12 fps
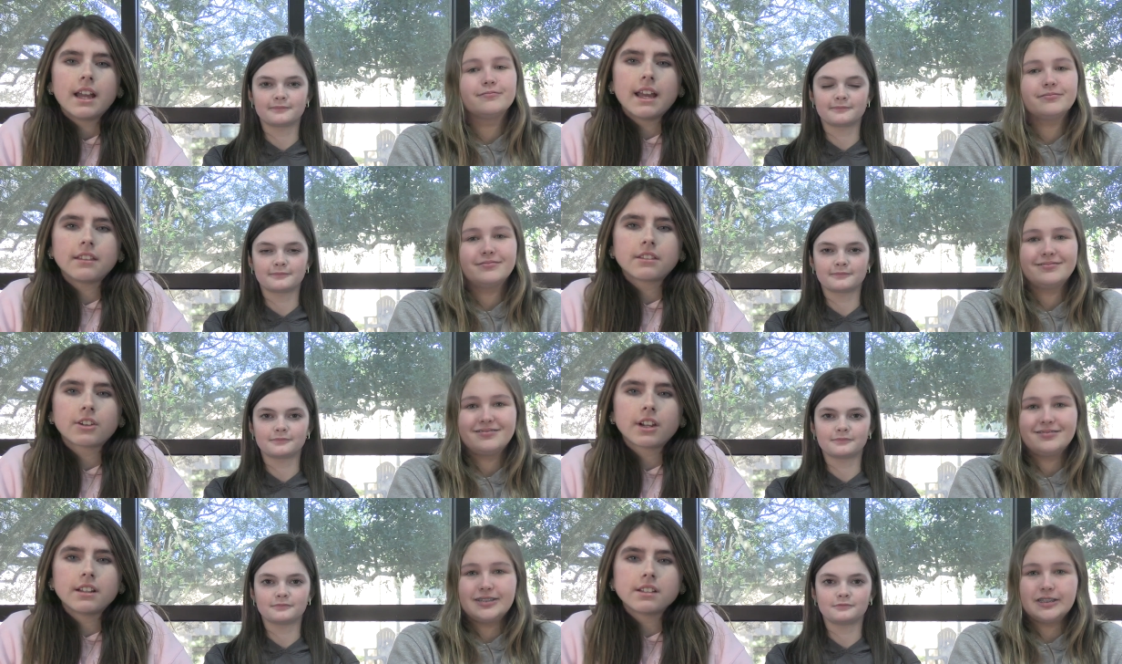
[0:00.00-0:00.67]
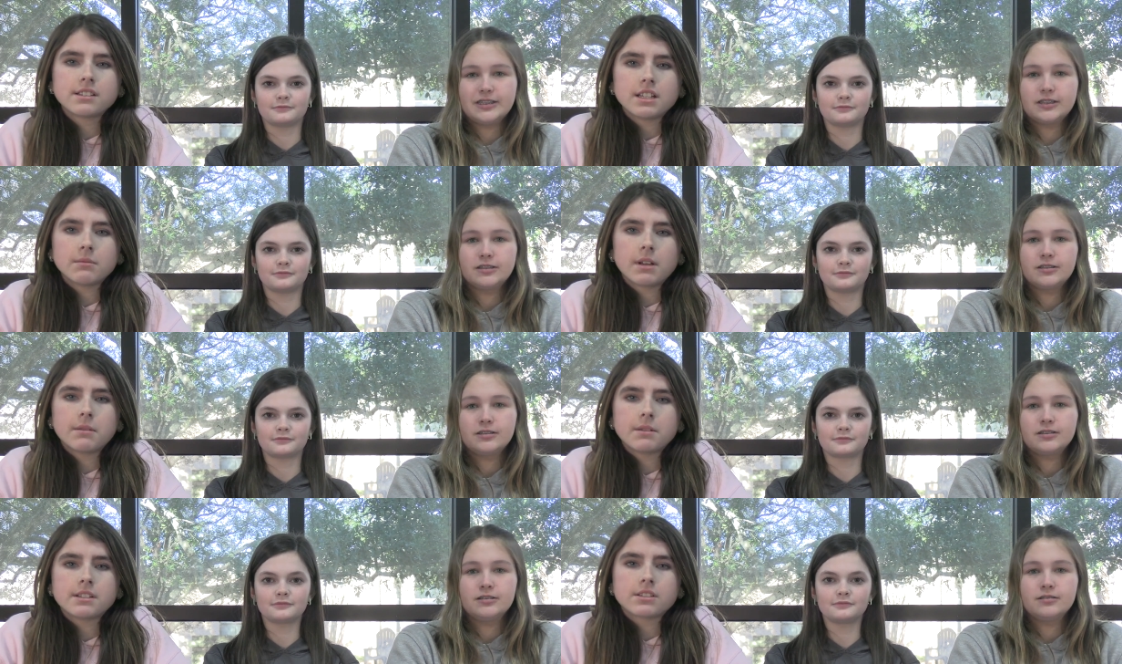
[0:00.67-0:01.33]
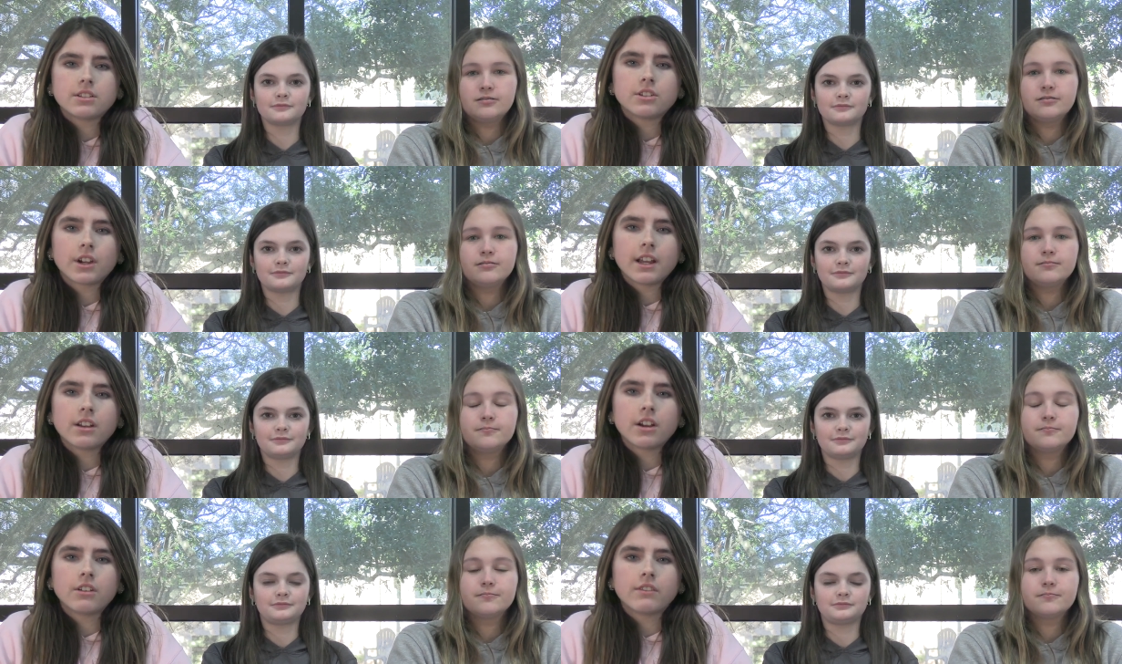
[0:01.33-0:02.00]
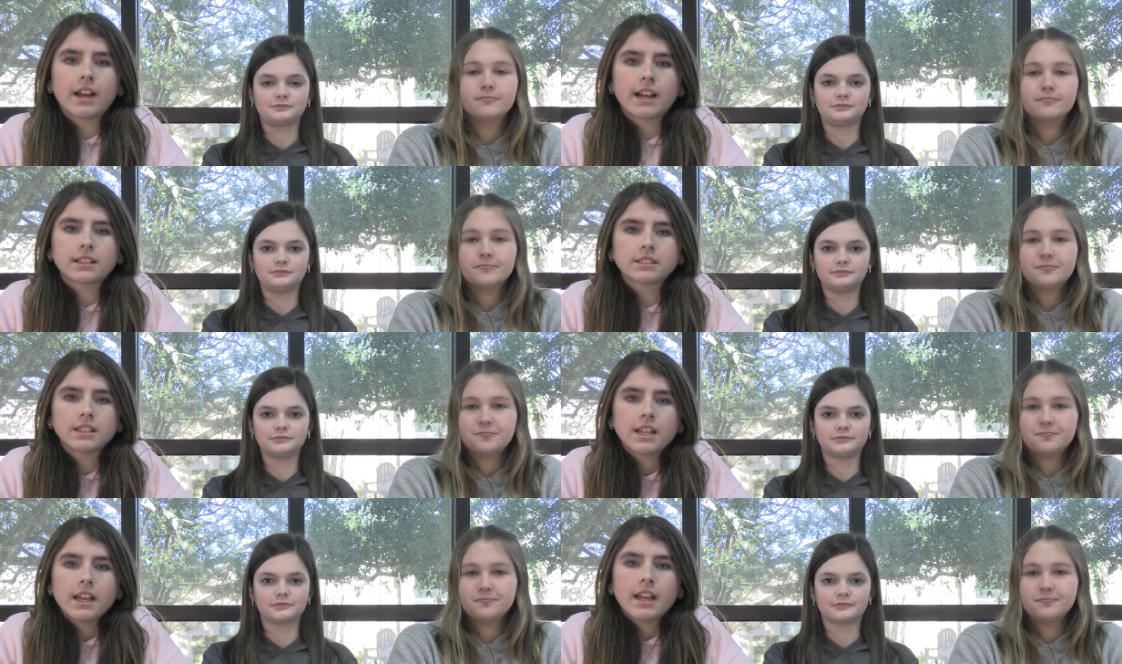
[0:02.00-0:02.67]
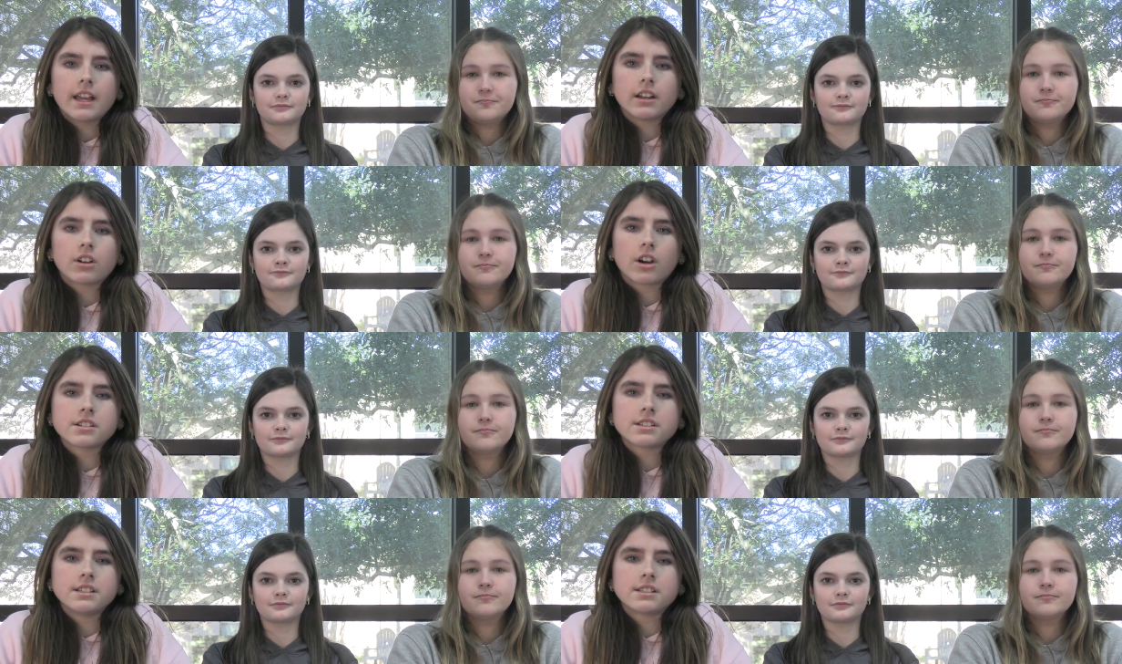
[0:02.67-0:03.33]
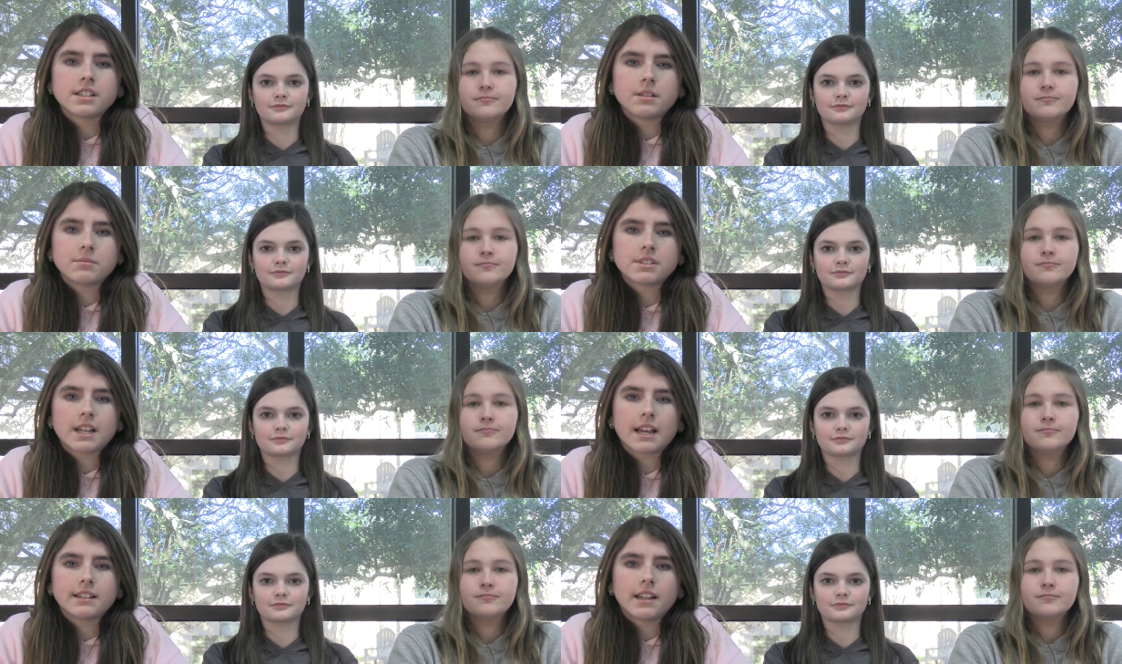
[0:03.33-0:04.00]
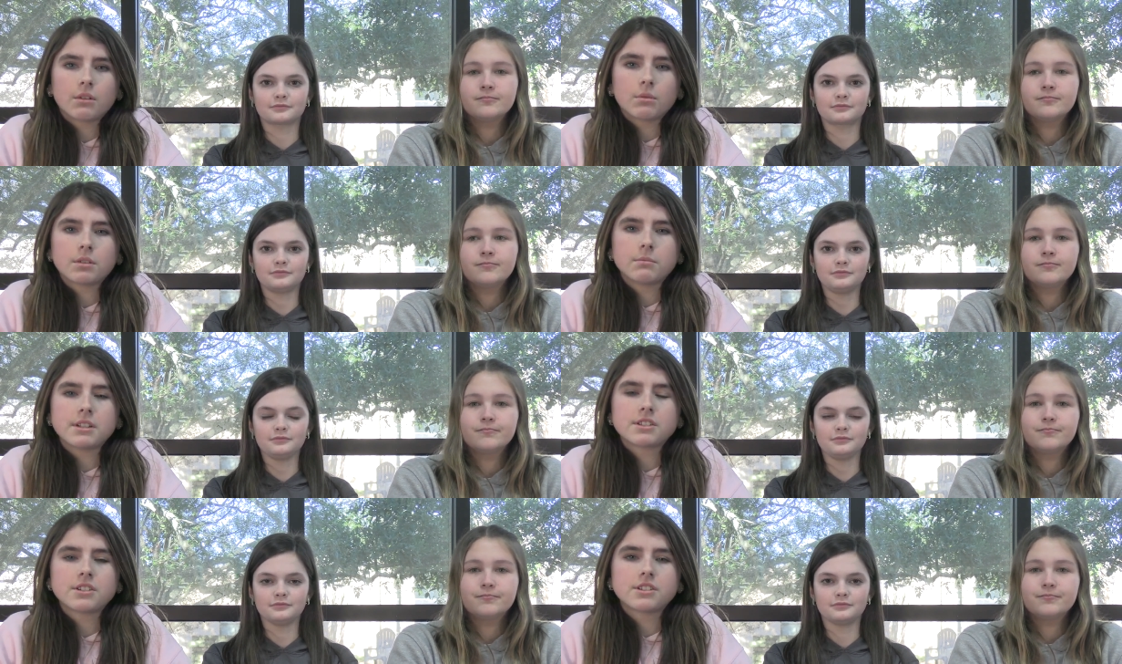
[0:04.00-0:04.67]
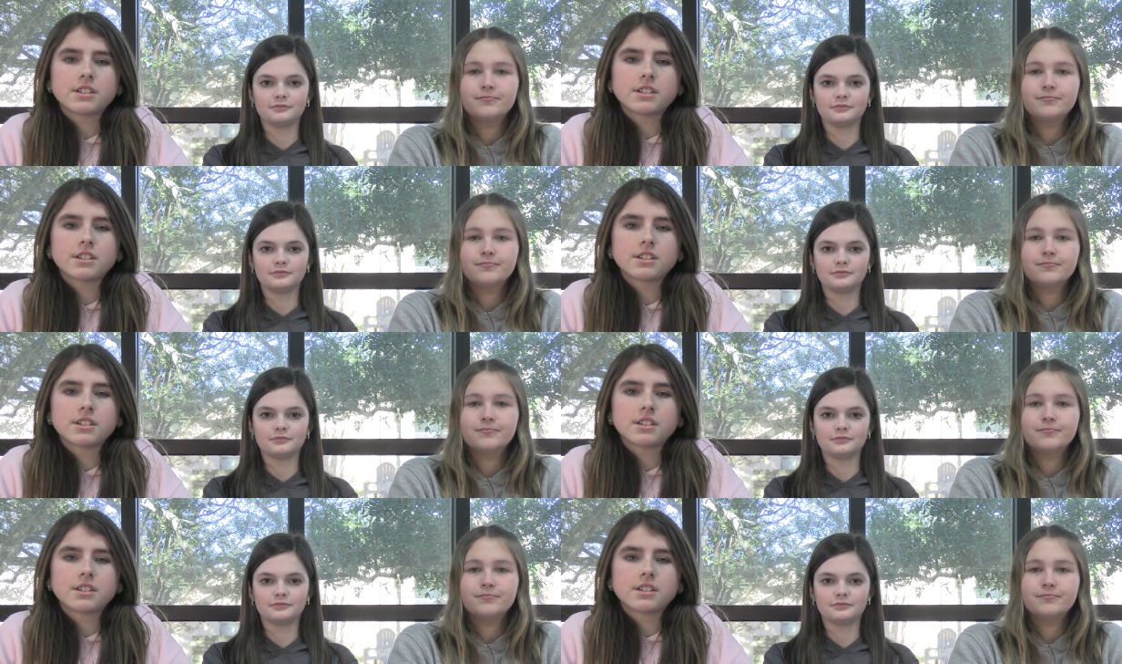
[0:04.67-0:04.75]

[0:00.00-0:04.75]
Speaker 1: Eighth grade Gazee babies Gray Kovacs and Carsey Sims sat down with Mr.